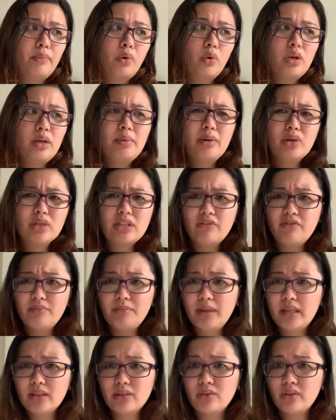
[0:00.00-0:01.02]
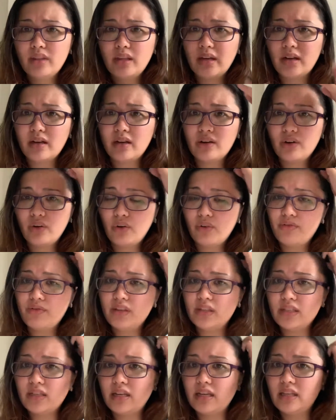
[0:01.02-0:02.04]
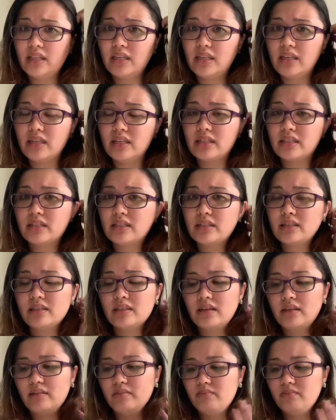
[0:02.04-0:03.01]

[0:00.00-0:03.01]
only because I've been to their office, and I think it's,